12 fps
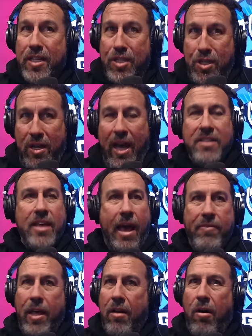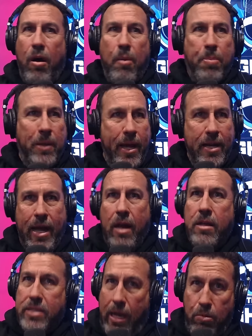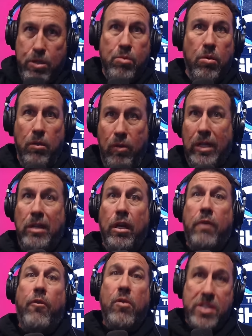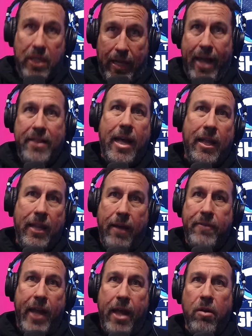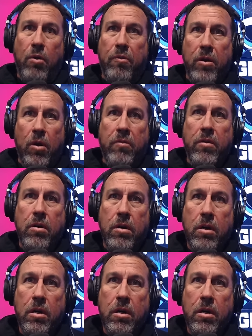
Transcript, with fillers: Did you guys have that all planned out? Is that what you were really looking for, is to land that left hand over and over?